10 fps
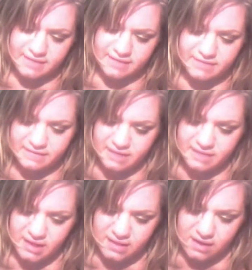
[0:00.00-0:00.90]
fifty
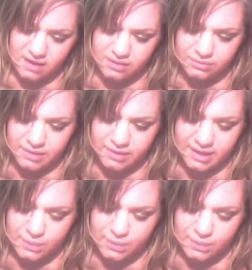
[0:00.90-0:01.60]
and the other ring